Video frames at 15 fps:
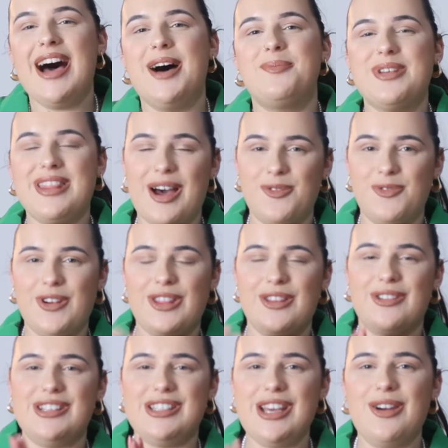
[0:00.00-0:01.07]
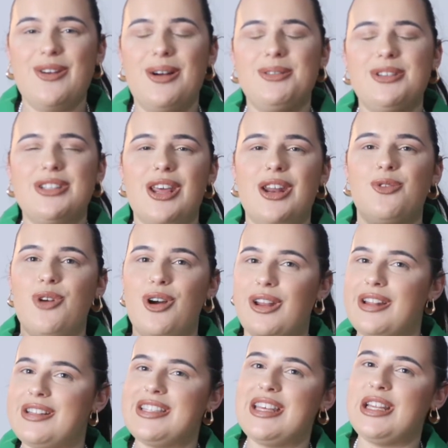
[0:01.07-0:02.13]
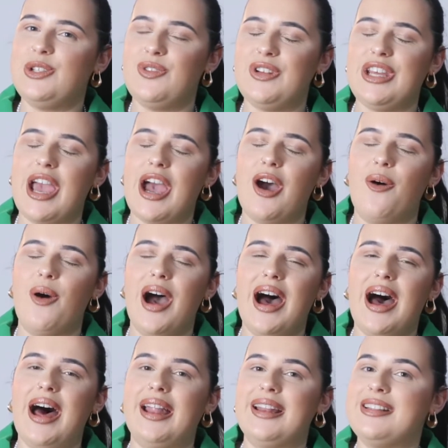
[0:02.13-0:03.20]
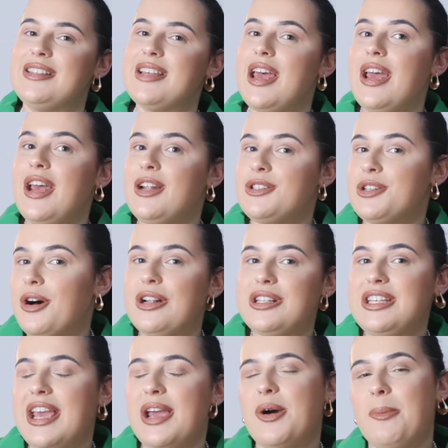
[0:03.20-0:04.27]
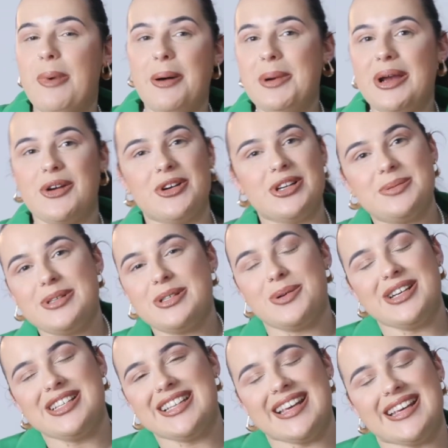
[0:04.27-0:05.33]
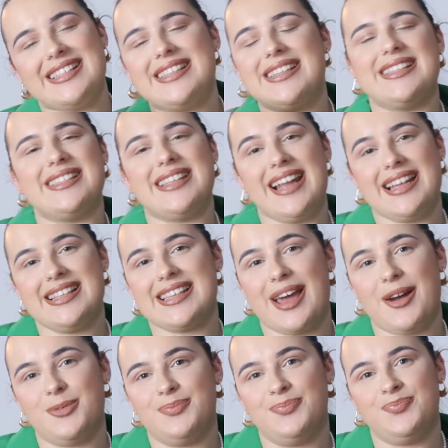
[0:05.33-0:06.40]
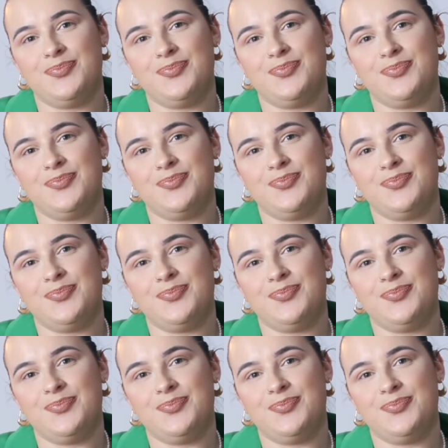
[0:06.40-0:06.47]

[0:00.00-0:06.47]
And without further ado, I'm just gonna roll onto this video and talk to you about my Christmas wish list. So let's go.